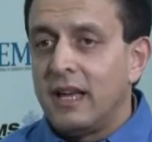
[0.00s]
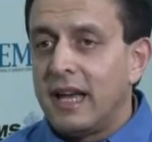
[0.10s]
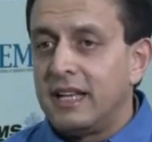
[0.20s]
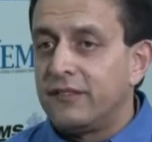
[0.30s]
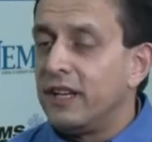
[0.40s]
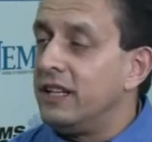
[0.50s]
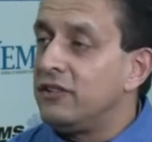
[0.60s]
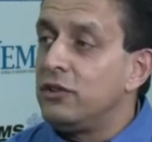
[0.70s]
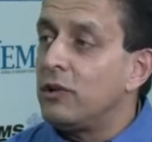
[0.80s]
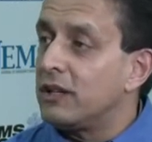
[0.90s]
And if any
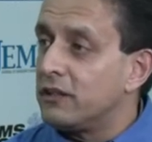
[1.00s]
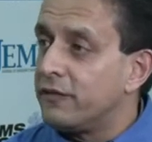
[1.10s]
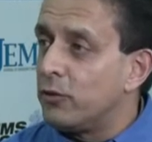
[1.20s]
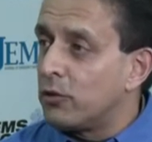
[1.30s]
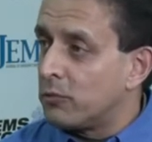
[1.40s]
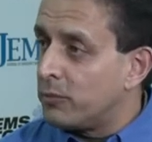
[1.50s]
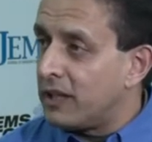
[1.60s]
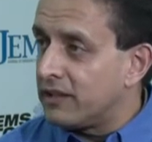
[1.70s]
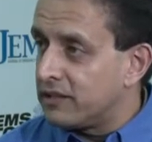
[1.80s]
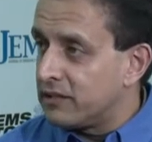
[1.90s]
2 out of the 4 were
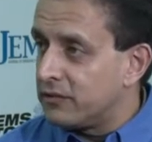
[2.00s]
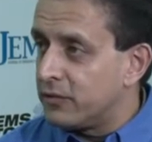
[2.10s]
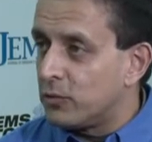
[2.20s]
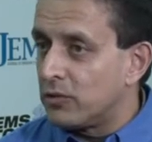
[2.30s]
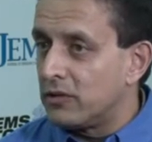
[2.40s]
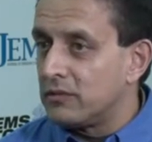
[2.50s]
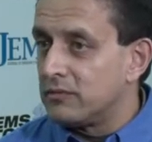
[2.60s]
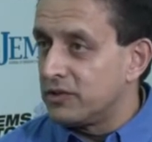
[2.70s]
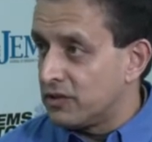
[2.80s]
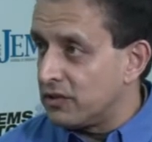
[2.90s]
positive for
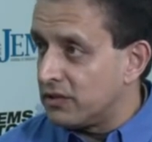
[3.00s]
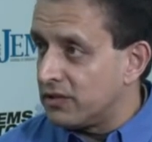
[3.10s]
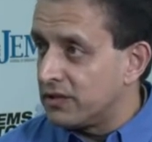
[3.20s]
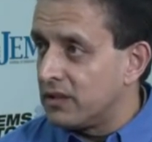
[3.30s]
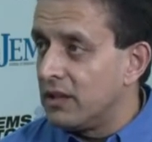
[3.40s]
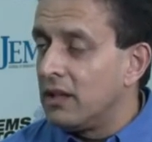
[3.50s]
SIRS,